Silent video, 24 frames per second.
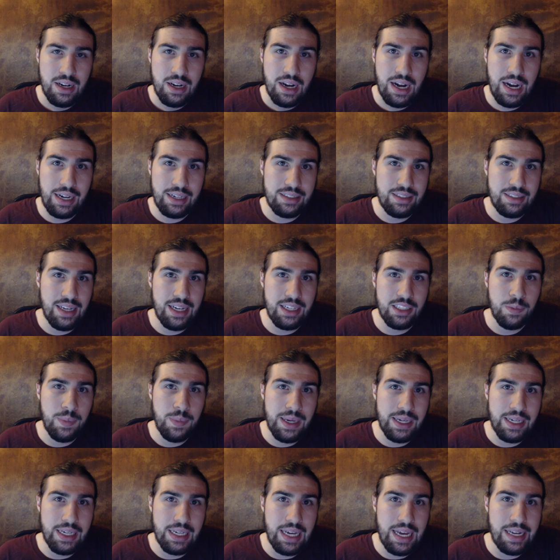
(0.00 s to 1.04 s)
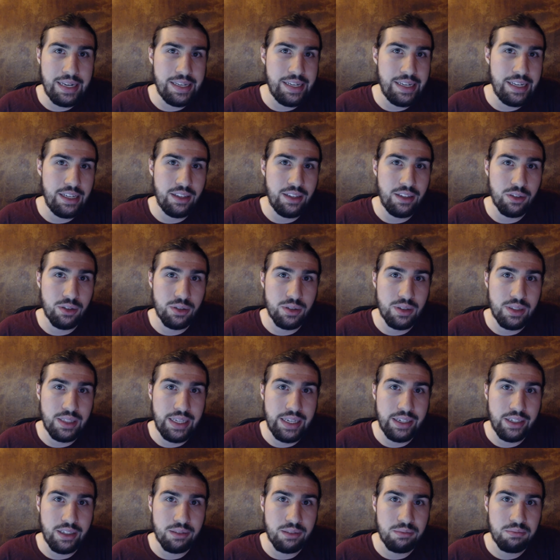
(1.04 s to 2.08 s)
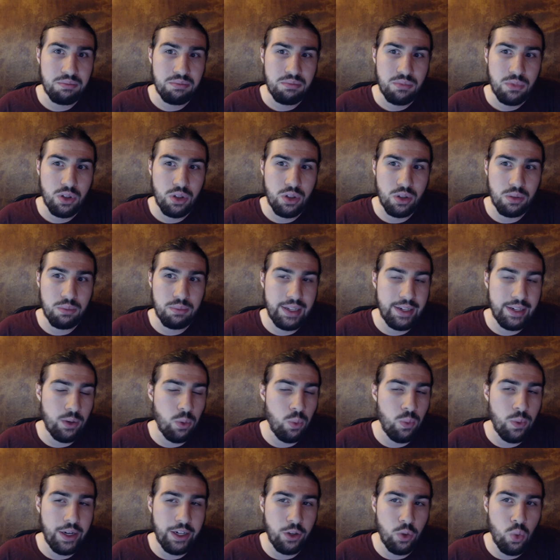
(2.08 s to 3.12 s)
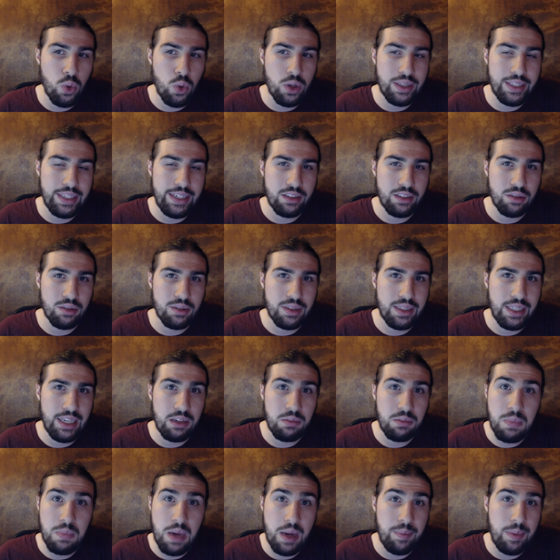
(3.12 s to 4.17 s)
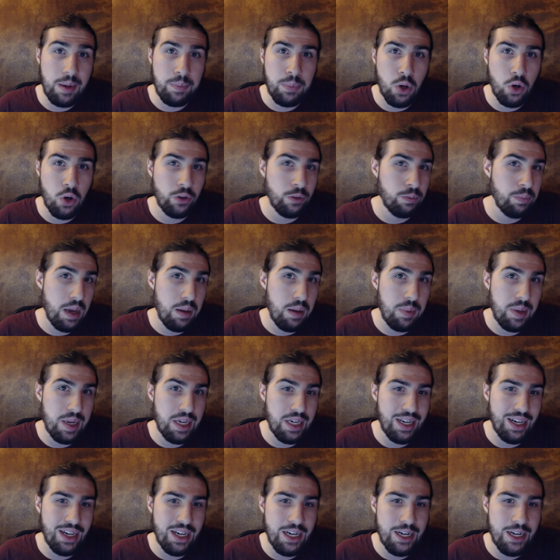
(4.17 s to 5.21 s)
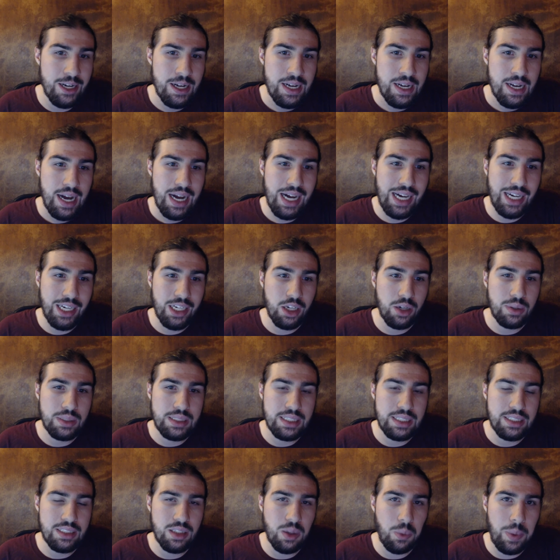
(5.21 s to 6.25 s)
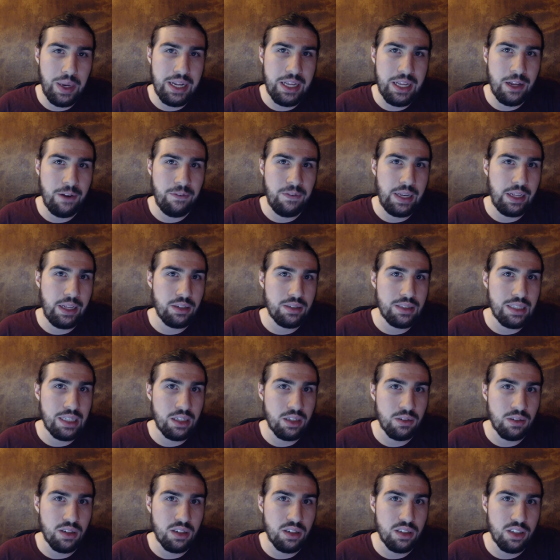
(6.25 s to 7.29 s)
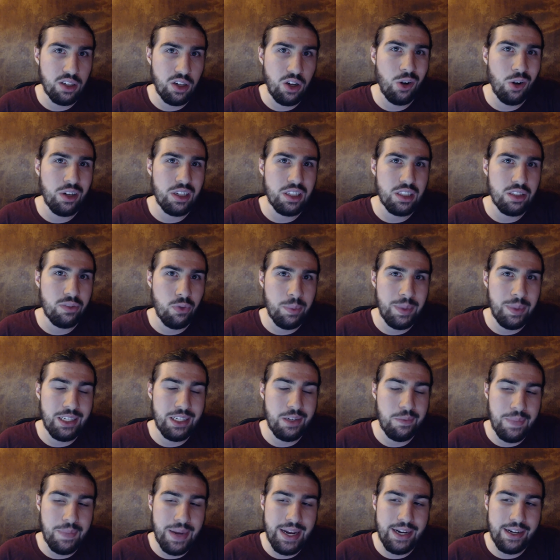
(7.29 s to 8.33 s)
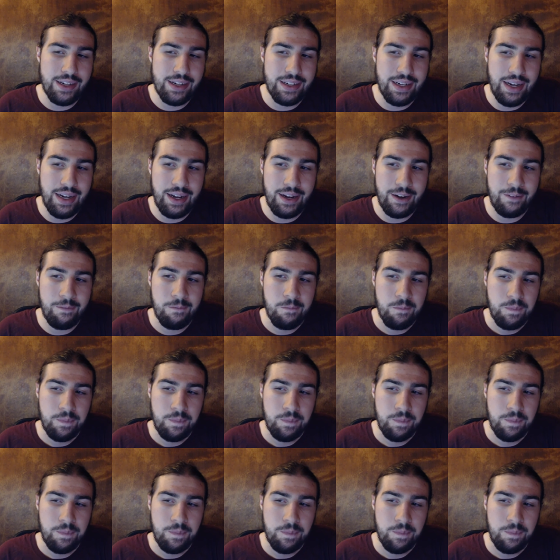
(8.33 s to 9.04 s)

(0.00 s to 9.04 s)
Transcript: I decided to make it an either thing or like one or the other thing, maybe both, maybe none. I don't know, it's just the weekend videos that are the hardest for me to make, and